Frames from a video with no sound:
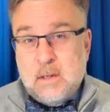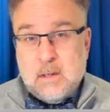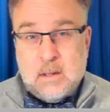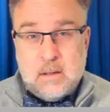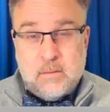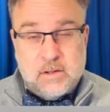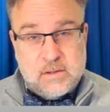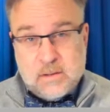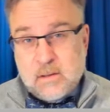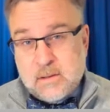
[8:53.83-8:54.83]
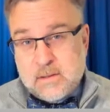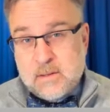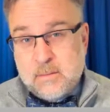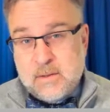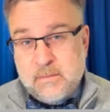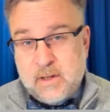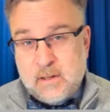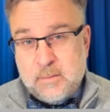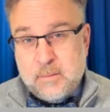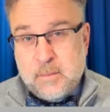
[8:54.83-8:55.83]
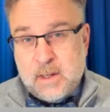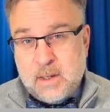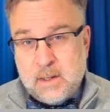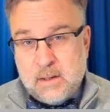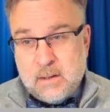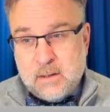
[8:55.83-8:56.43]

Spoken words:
which is a concept developed by,